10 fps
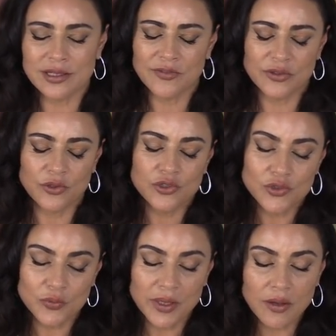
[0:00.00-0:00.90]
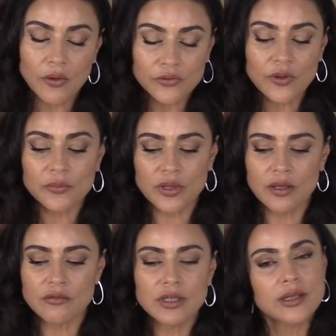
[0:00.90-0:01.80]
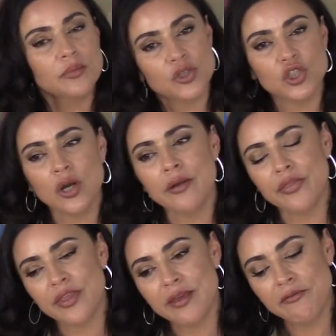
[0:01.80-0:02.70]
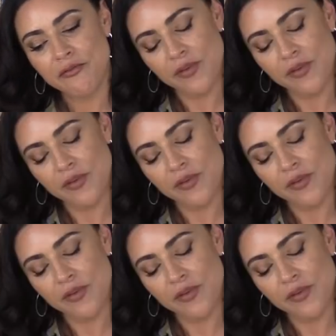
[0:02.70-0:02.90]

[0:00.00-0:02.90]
even though it should be called something really pejorative,